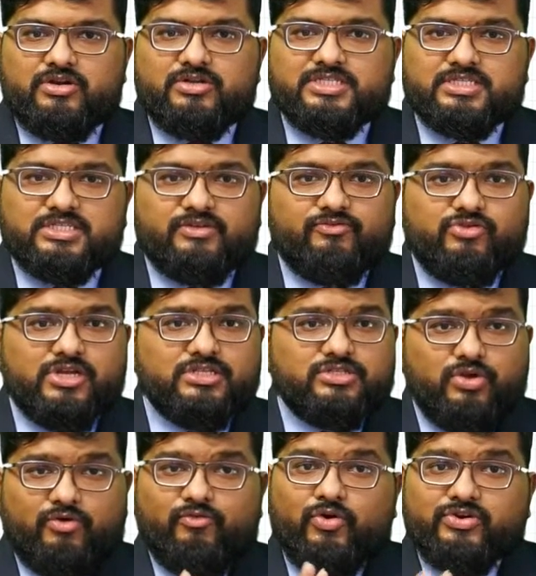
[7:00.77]
and recessive traits
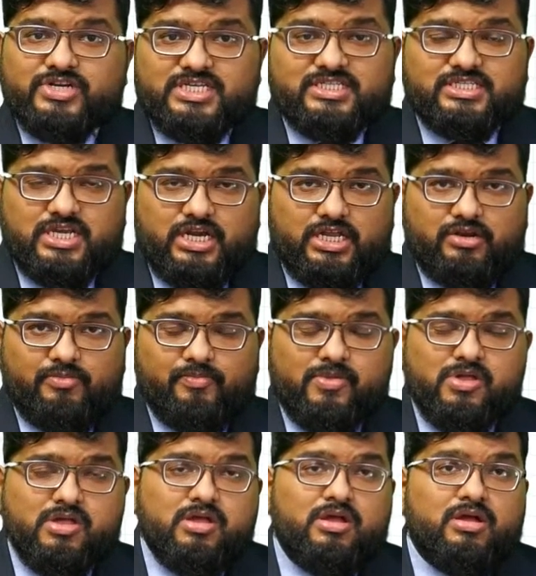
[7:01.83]
you have already studied.
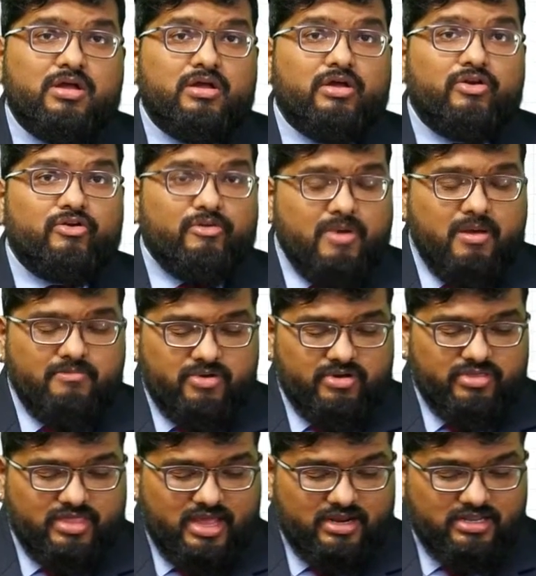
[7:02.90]

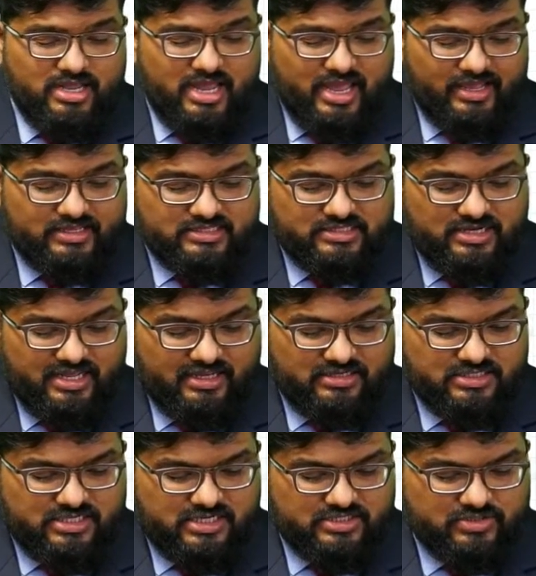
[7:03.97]
Remember that the
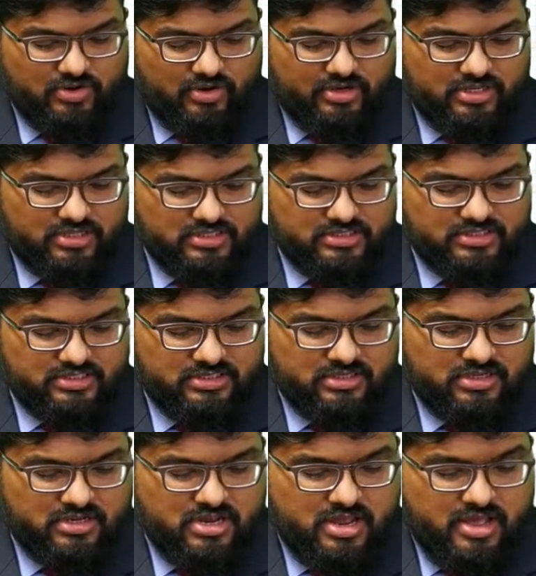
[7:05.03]
X-linked disorders
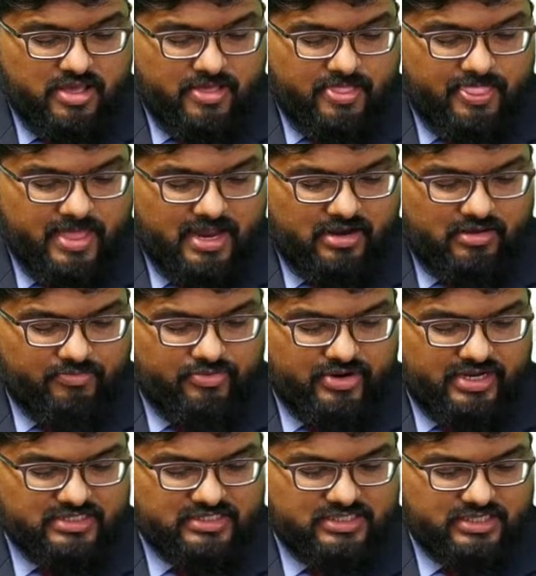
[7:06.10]
that are
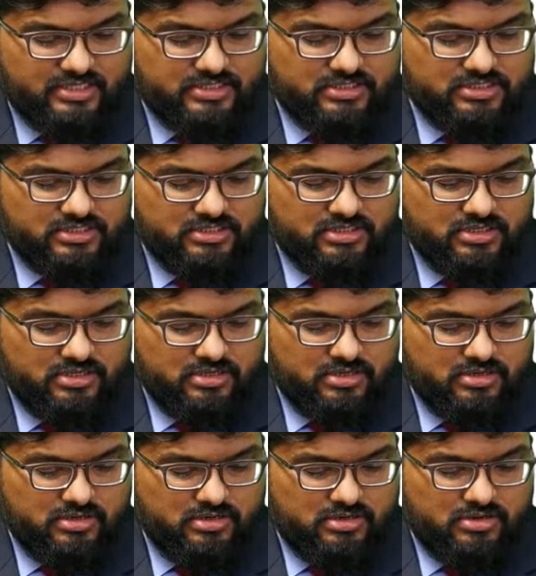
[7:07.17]
present
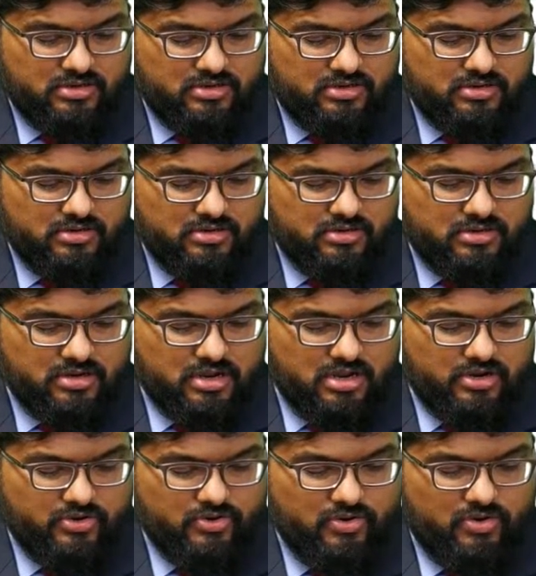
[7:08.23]

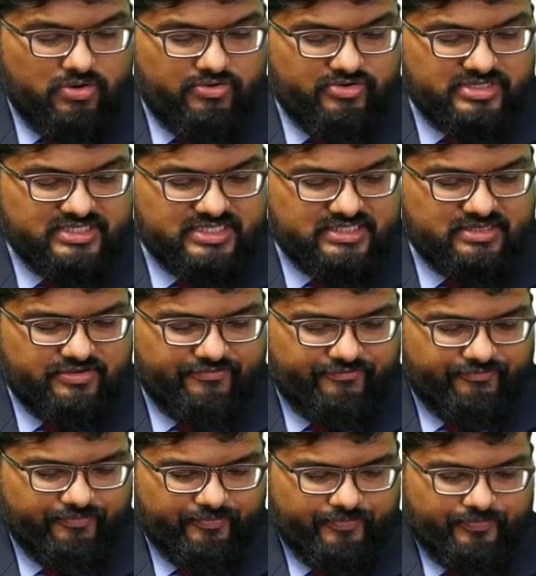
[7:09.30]
are all
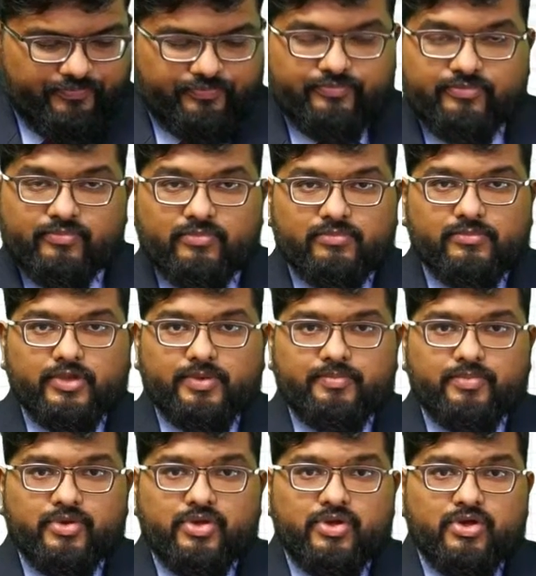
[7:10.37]
recessive. Yep,
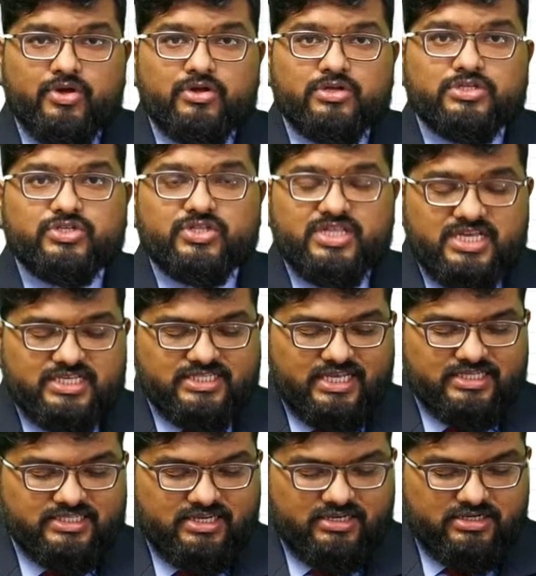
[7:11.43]
so these
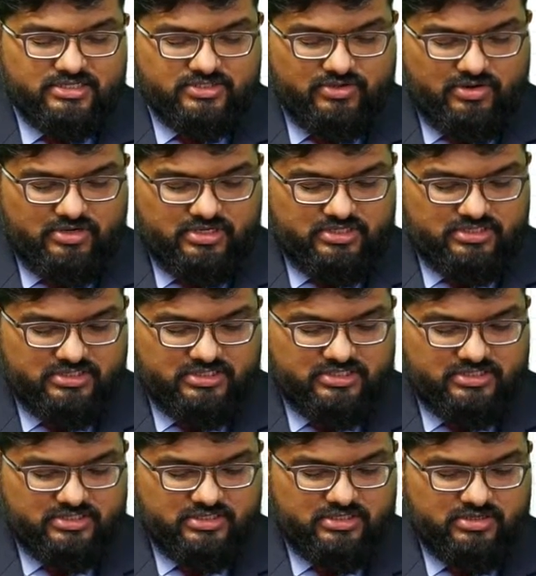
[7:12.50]
X-linked
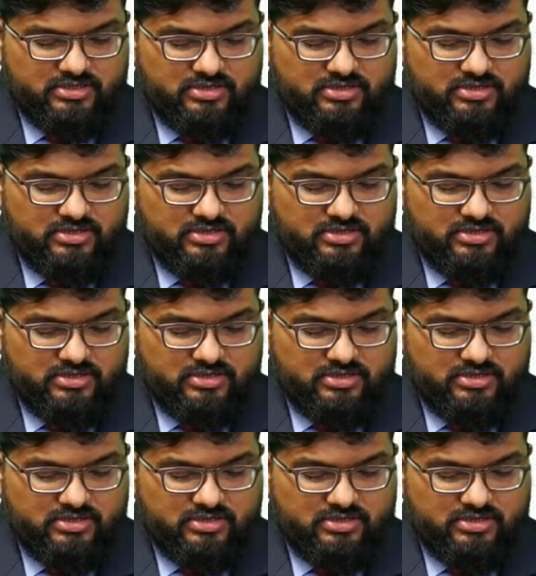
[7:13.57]
disorders,